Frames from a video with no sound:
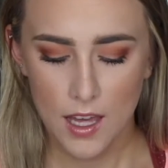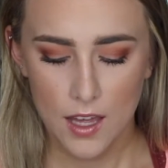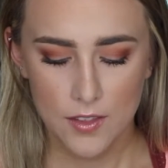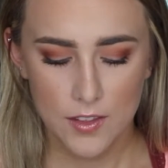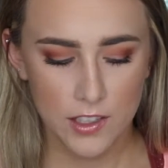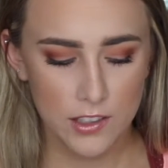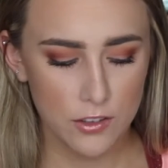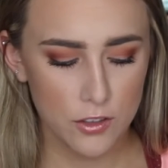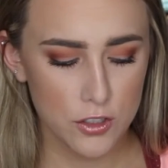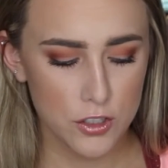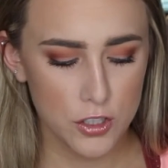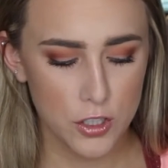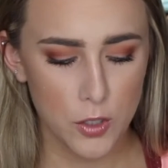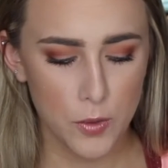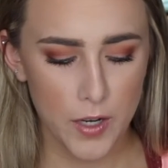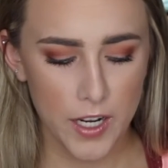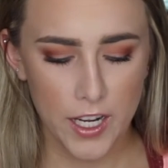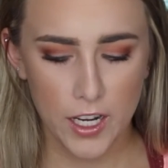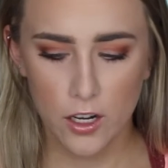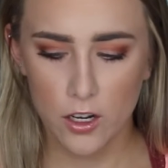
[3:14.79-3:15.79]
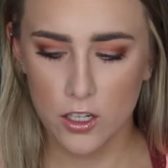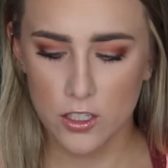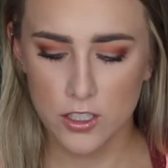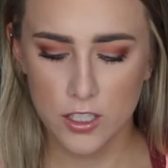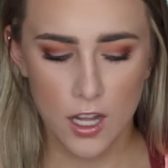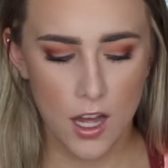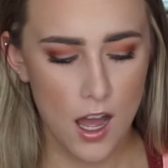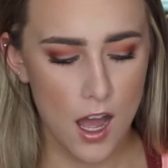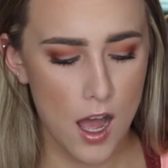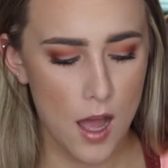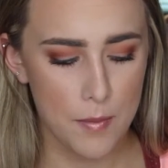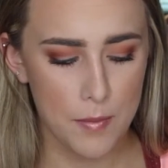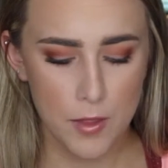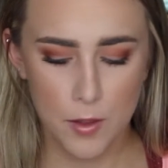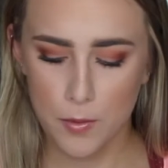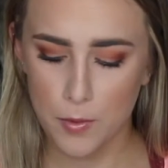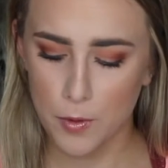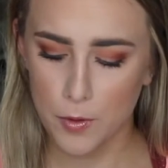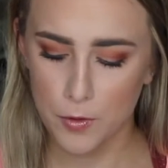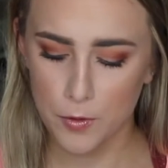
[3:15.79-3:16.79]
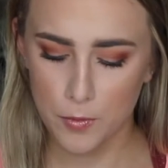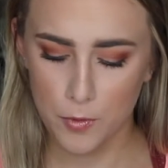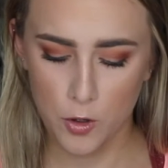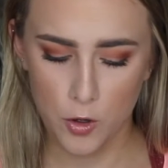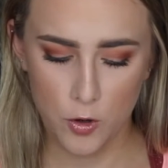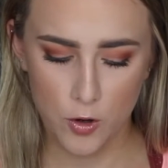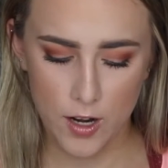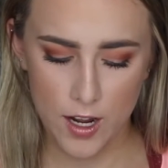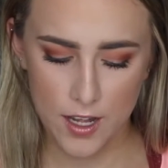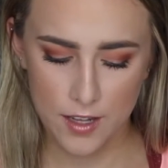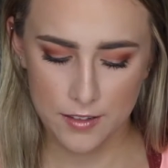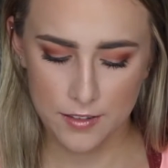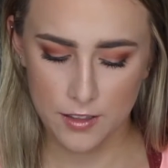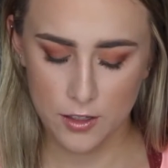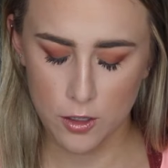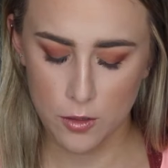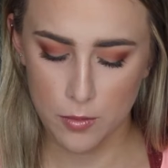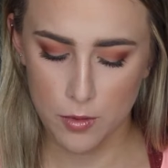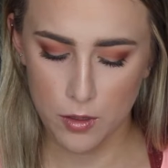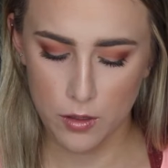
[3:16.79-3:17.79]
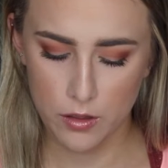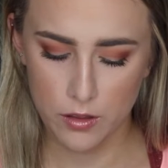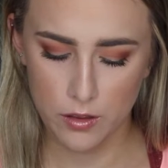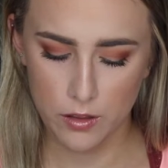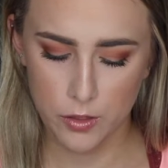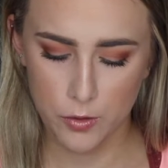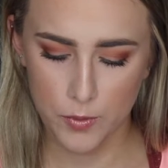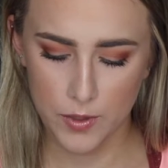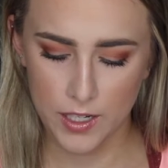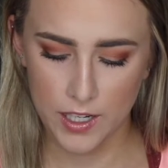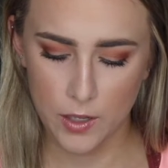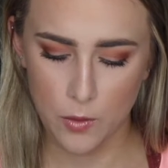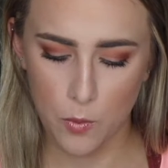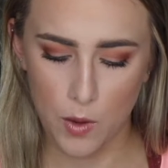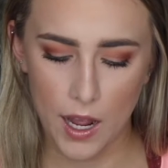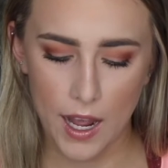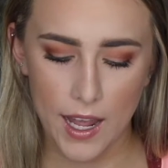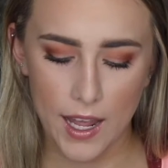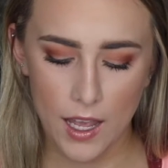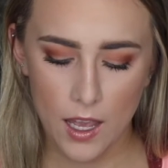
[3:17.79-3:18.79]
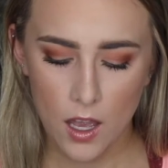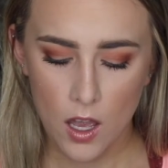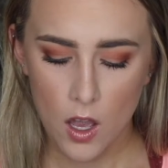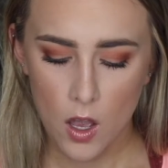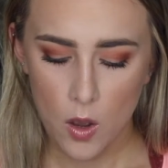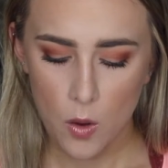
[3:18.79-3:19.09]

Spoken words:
These are 2 right here on top. They're both from Crest and they're both the 3D white.